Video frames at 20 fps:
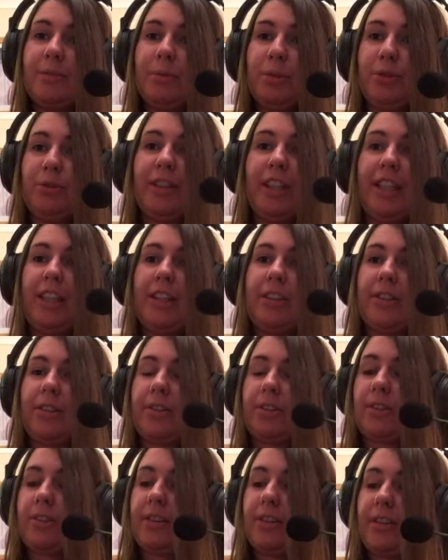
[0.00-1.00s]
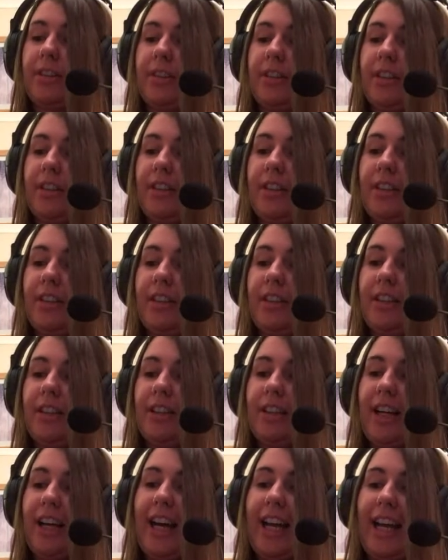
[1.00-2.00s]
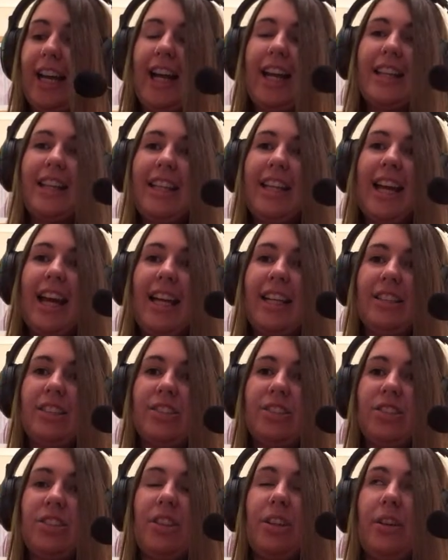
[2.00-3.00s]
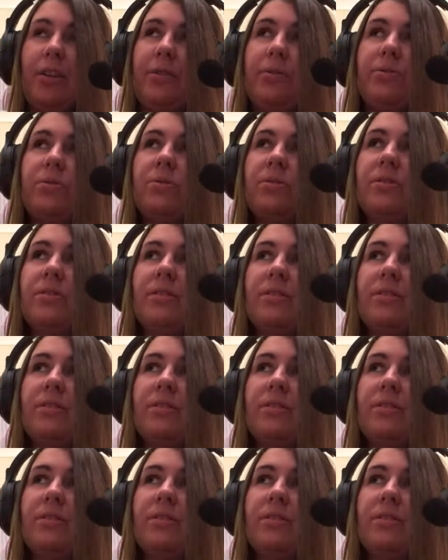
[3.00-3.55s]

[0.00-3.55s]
was really good. I like the Ace stuff.